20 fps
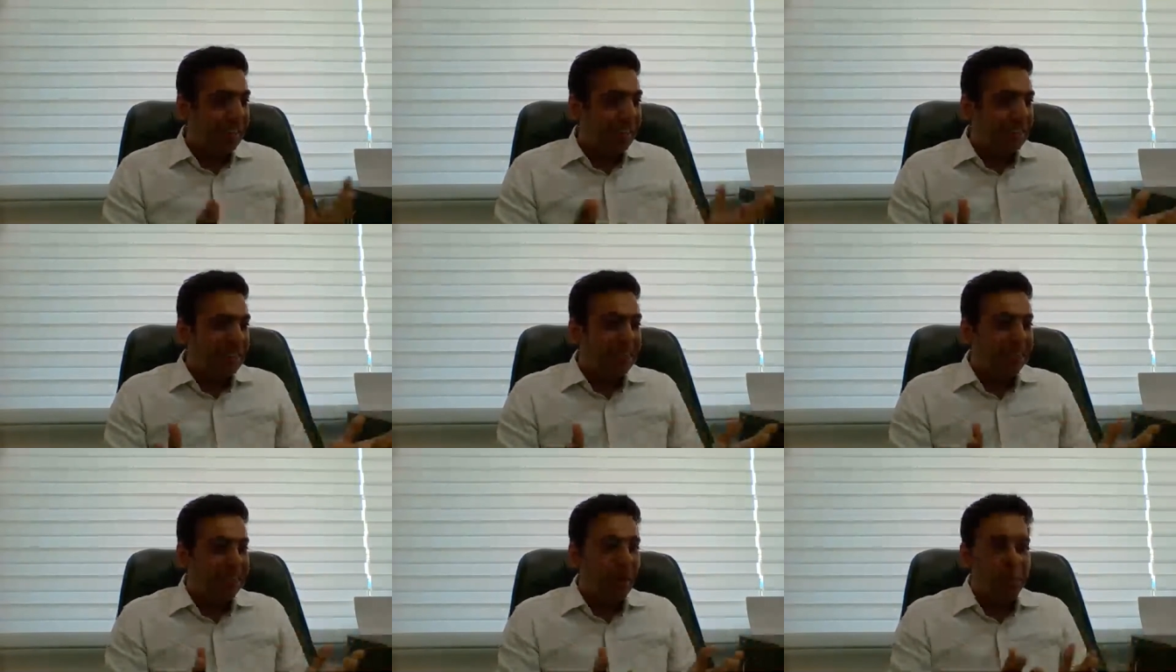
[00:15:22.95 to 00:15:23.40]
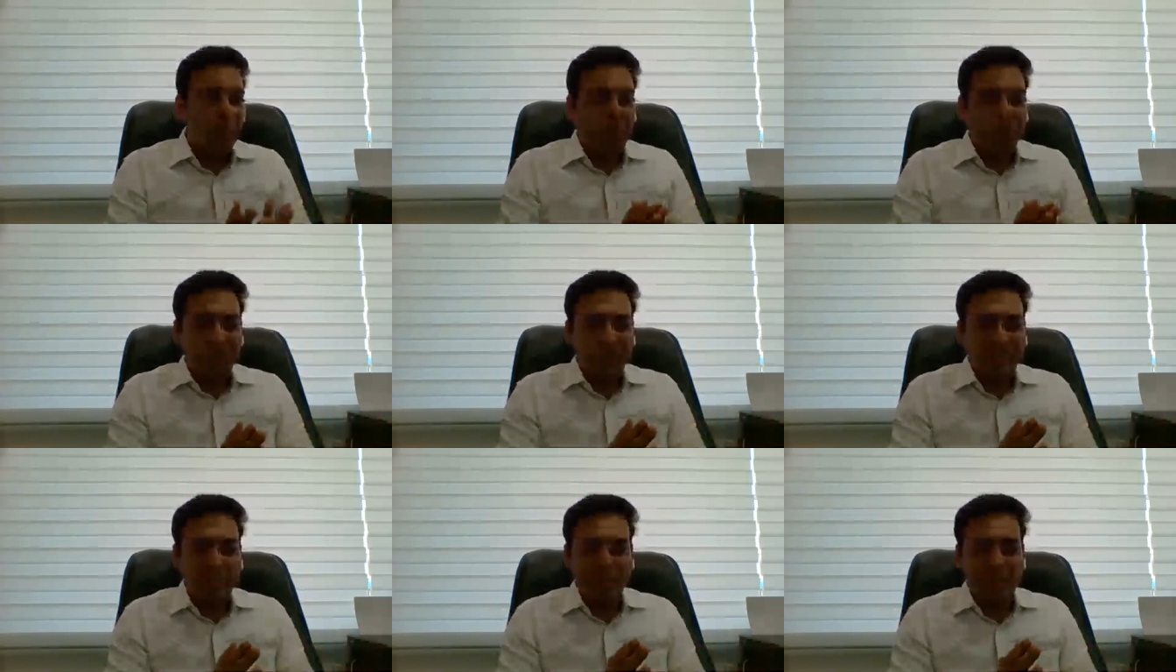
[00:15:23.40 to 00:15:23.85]
see, this
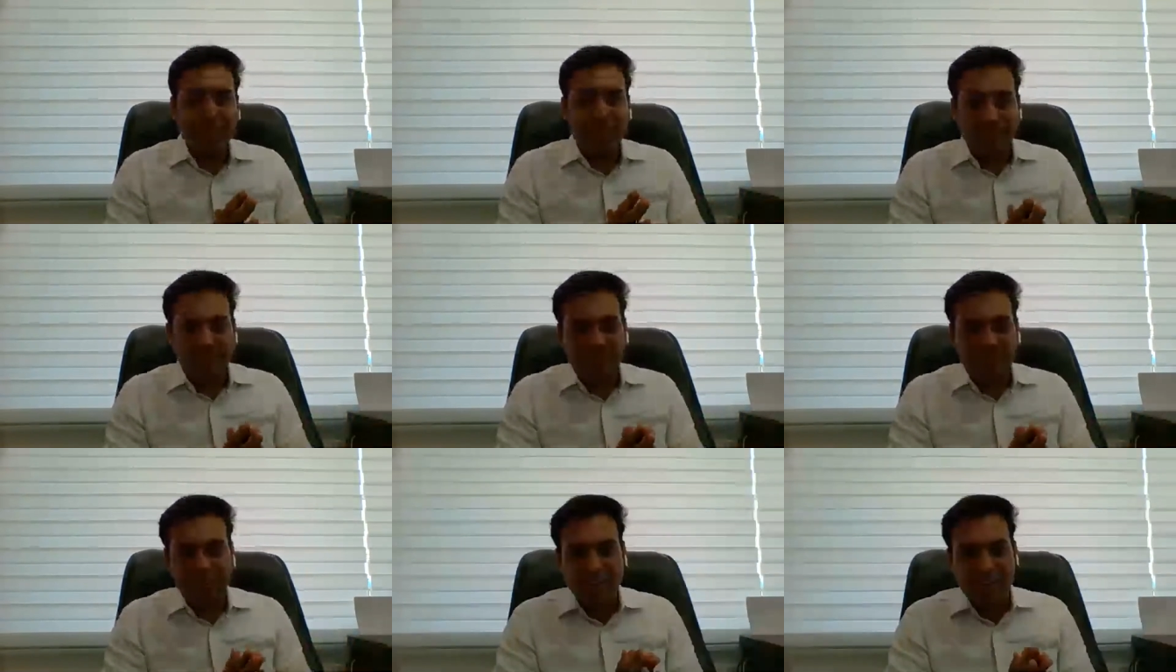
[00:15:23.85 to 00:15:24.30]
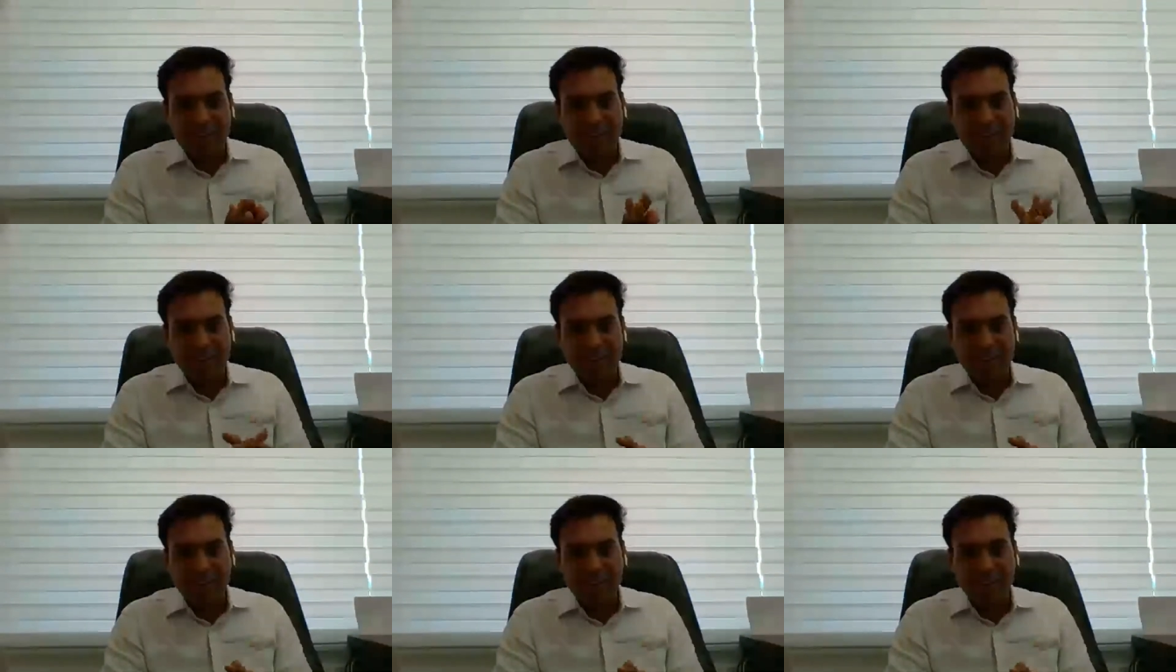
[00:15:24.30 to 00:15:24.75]
is a professional
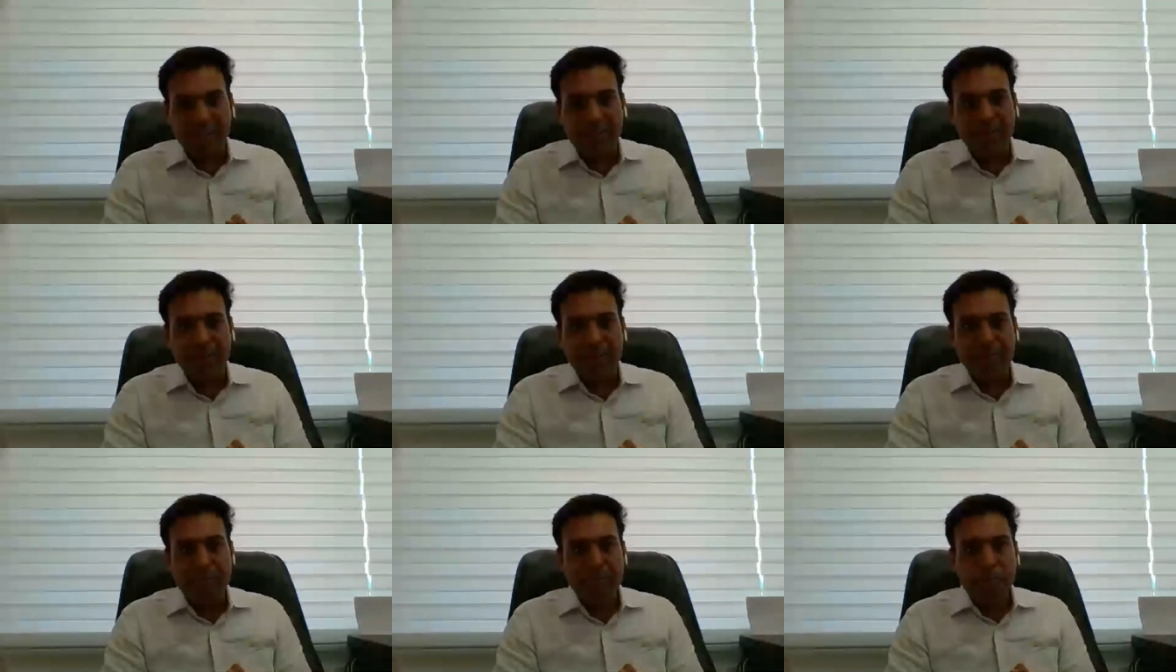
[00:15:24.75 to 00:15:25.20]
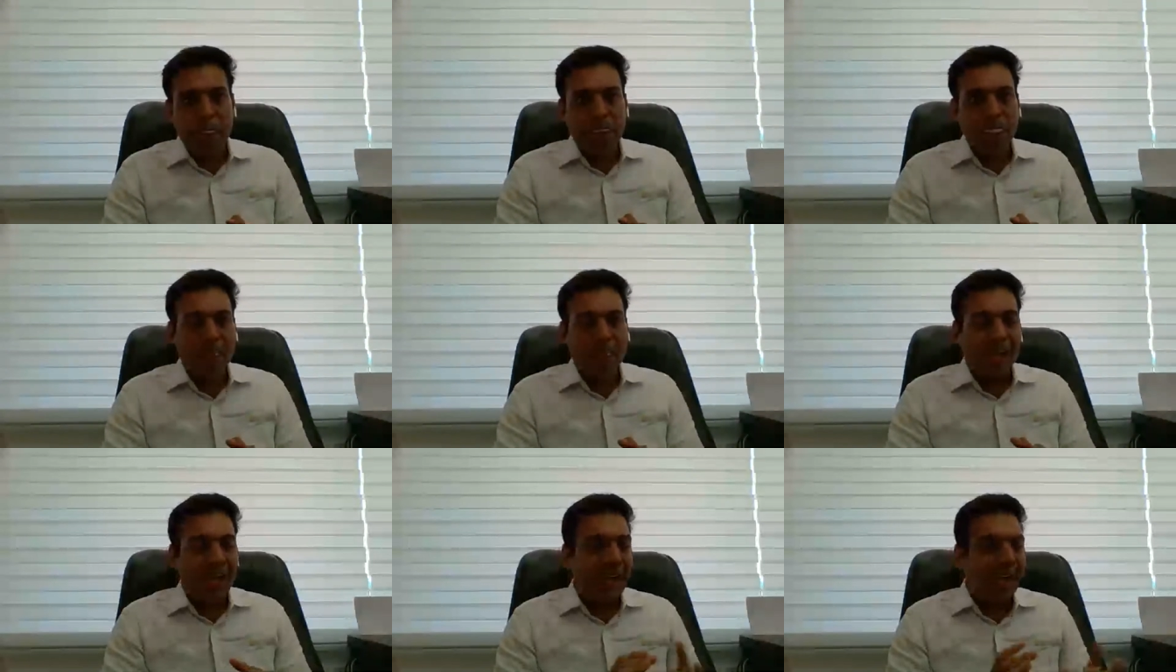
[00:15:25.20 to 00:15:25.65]
thing, and uh,
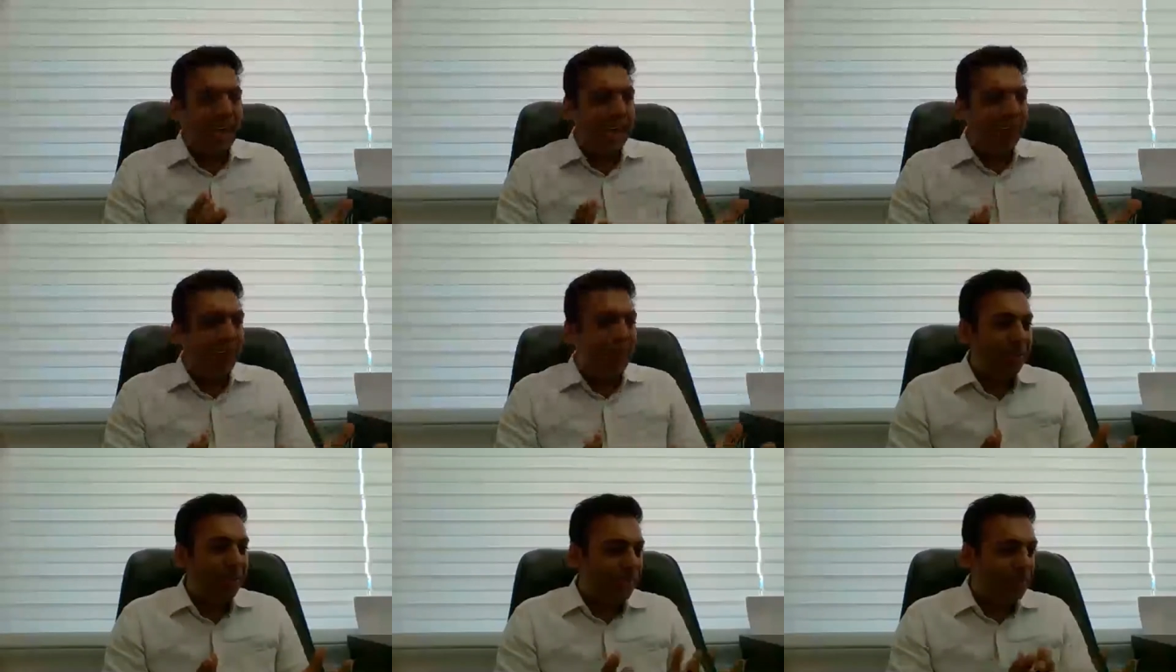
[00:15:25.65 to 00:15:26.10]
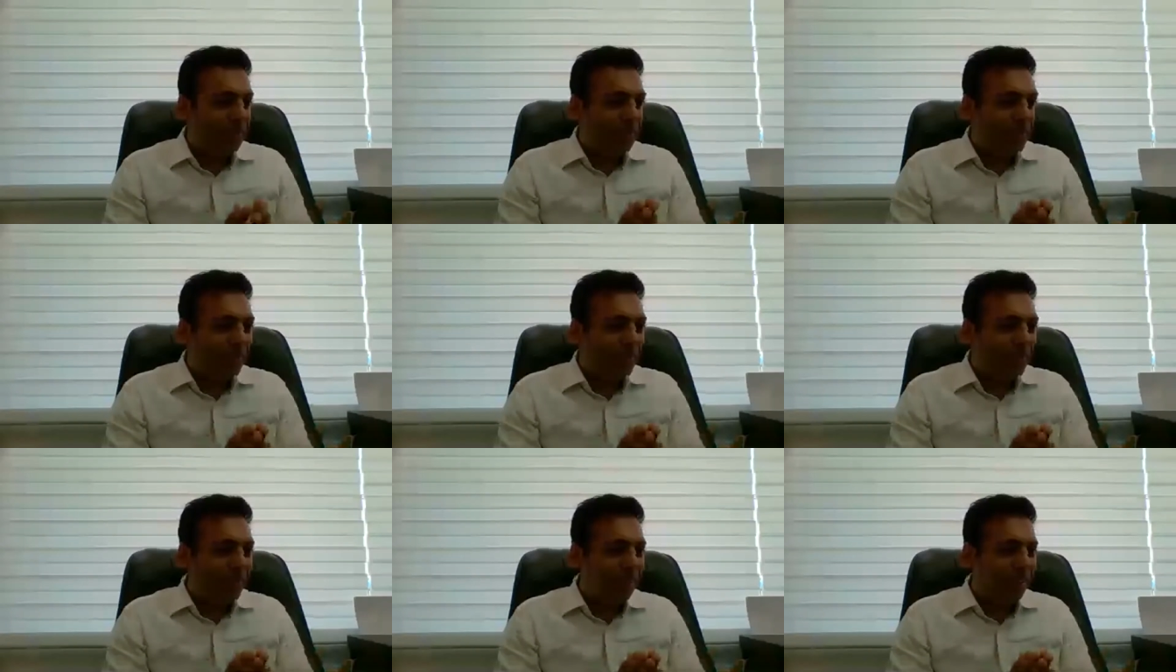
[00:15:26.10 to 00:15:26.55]
I don't
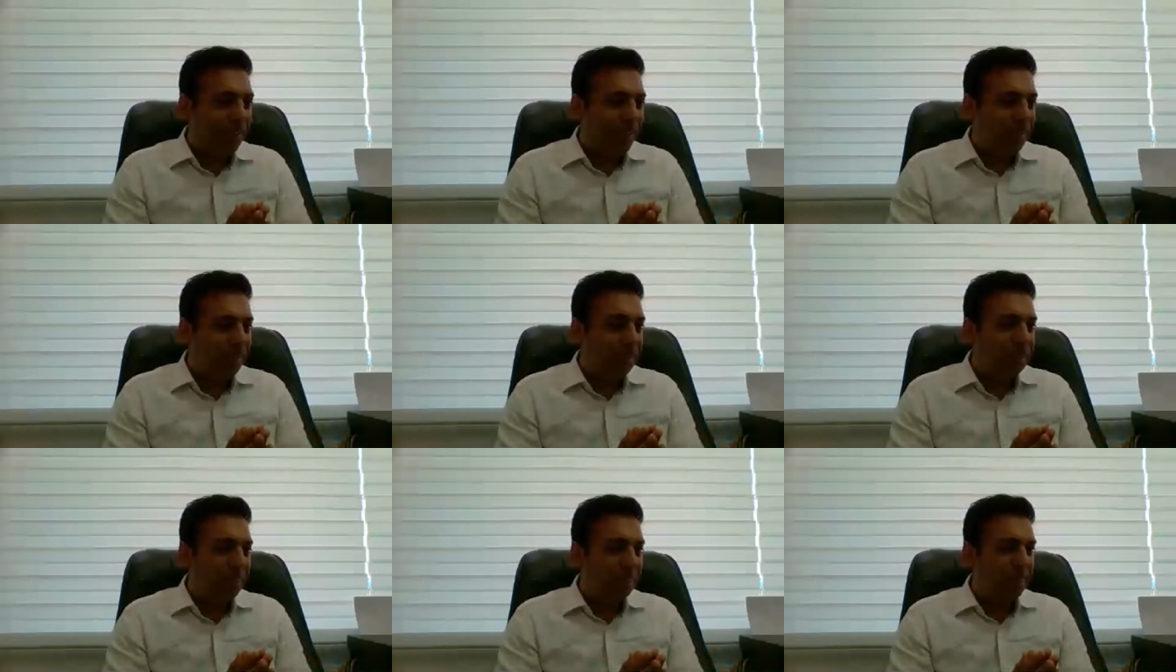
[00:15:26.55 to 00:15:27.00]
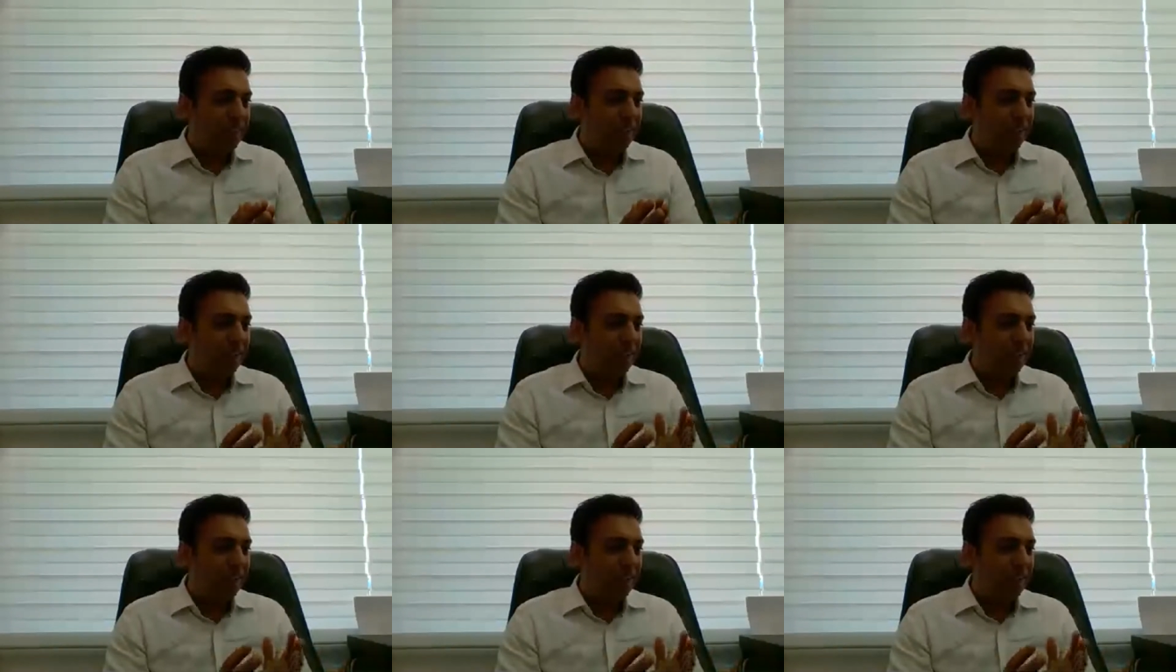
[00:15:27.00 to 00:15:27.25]
know. Uh,